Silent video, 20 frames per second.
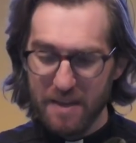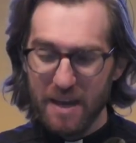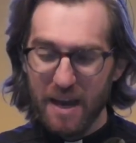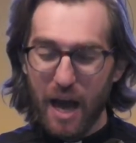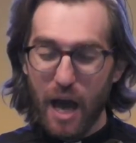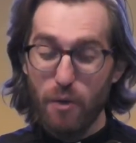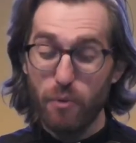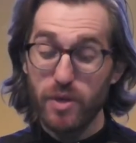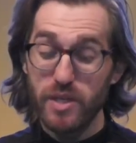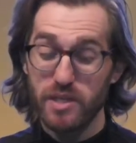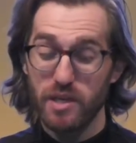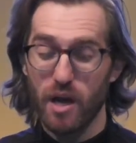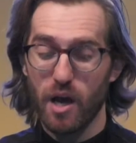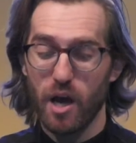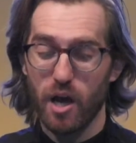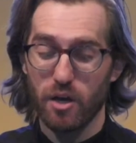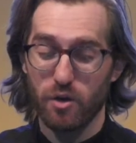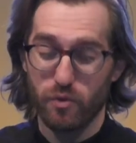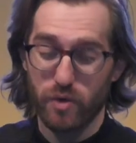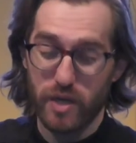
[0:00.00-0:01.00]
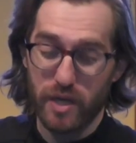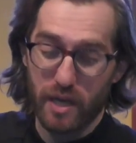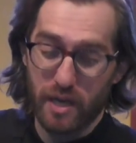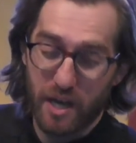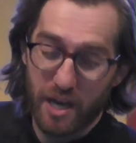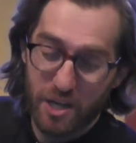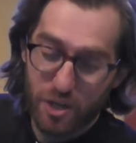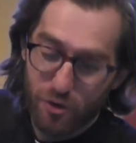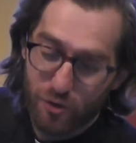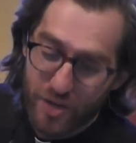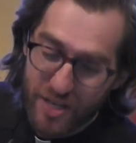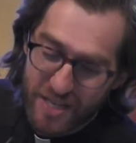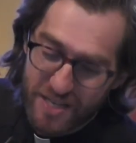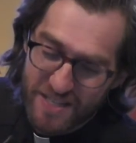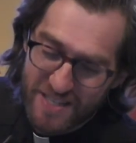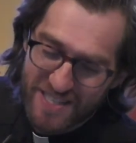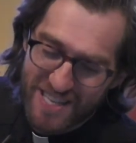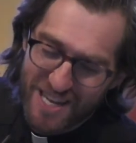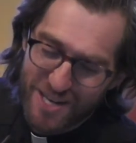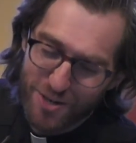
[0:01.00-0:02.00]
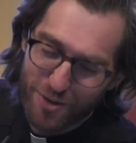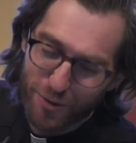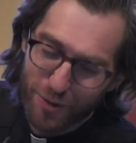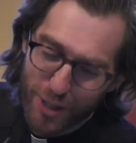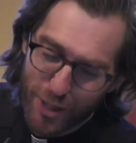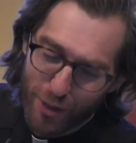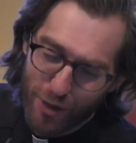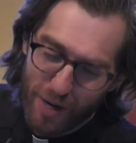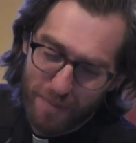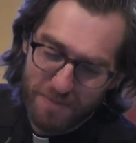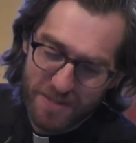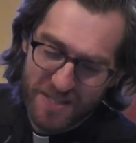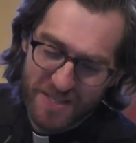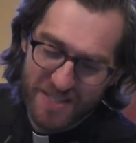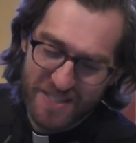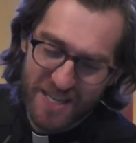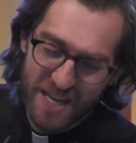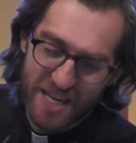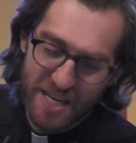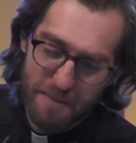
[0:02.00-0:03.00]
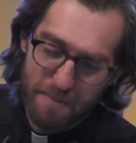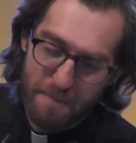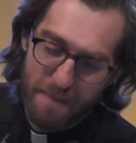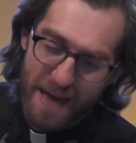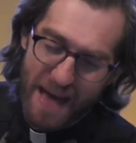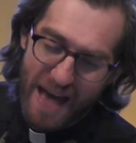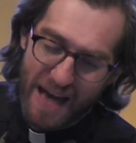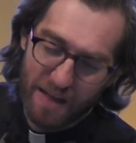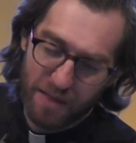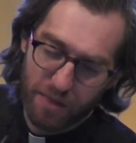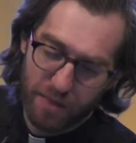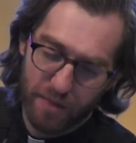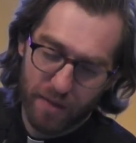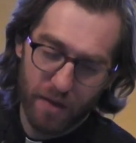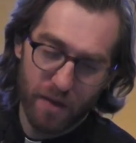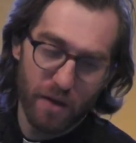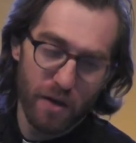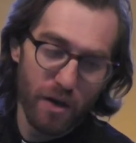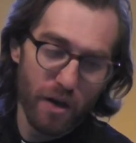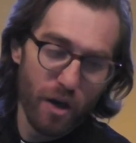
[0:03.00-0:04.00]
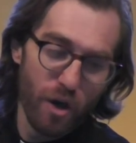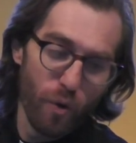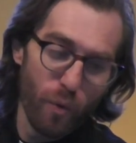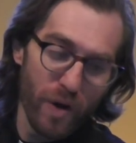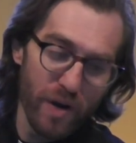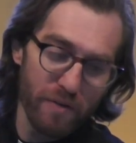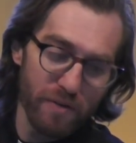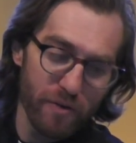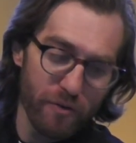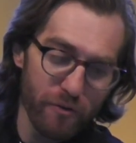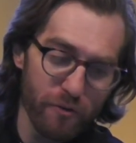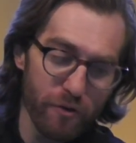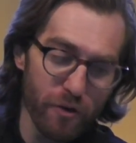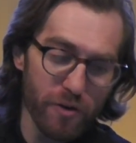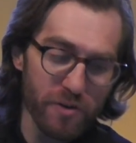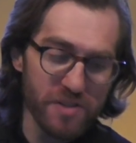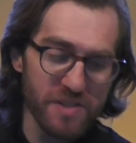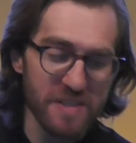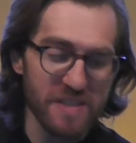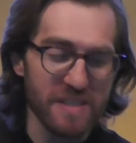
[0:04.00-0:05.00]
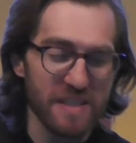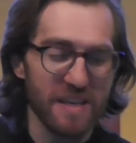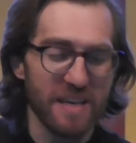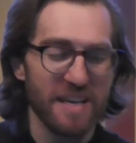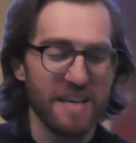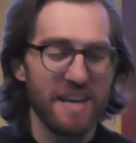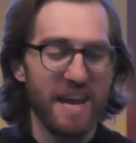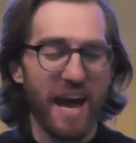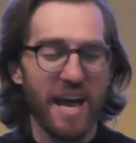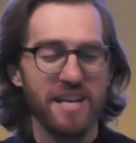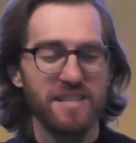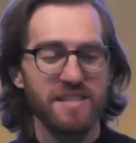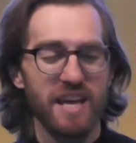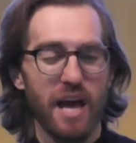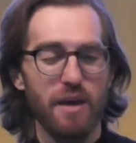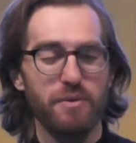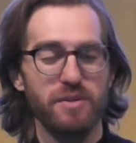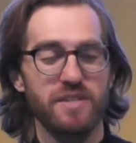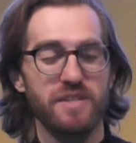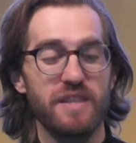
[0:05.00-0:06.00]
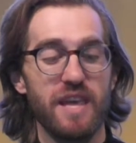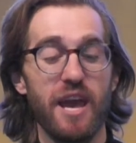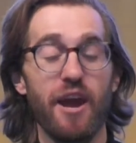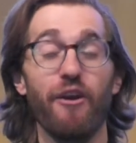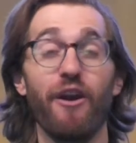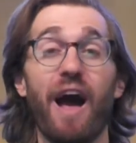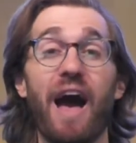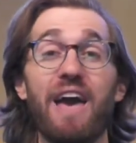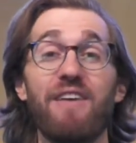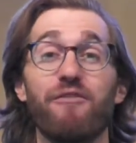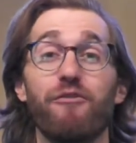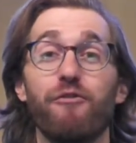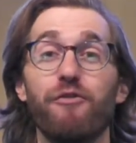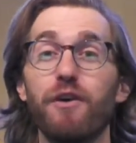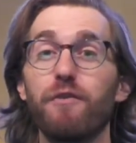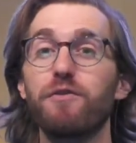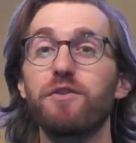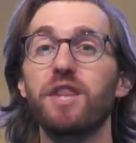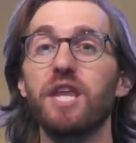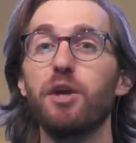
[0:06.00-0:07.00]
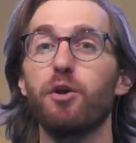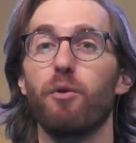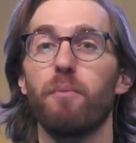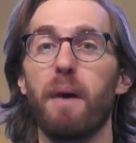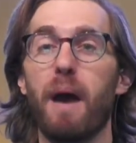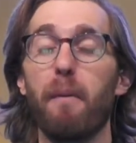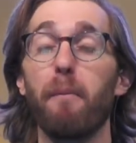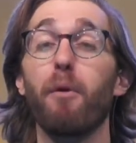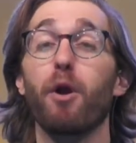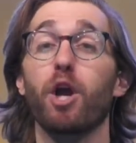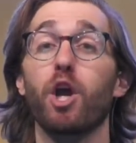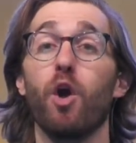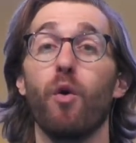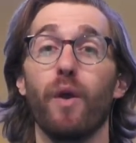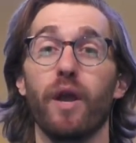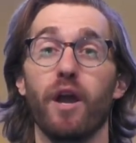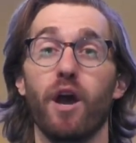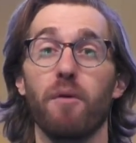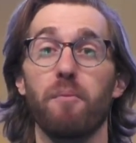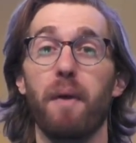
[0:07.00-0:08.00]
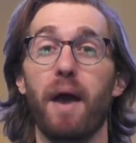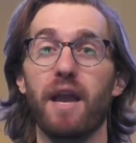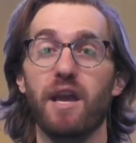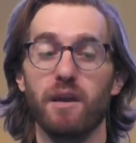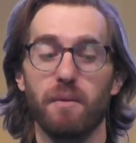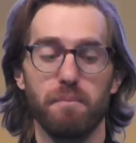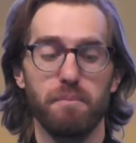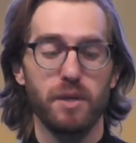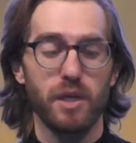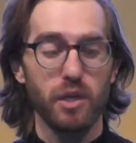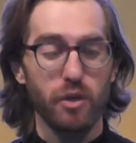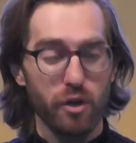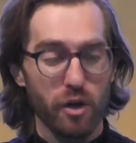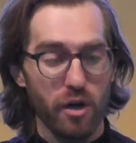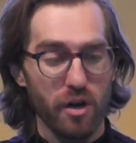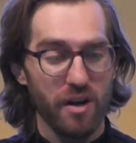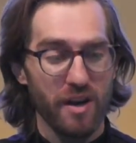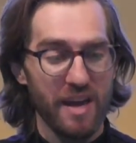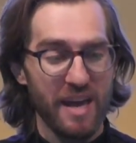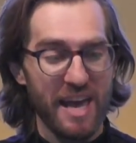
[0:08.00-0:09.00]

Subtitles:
I went to Hungary, a country in Central Europe, to study math. One of the first nights I was there, I vividly remember going on my computer